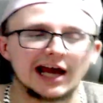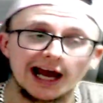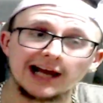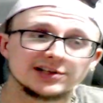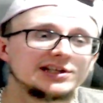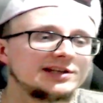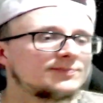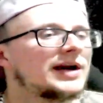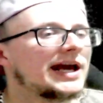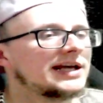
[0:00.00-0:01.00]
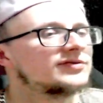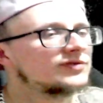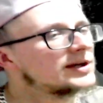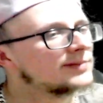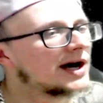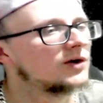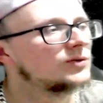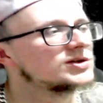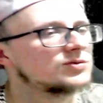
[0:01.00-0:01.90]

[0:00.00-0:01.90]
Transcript: actually play a free battle was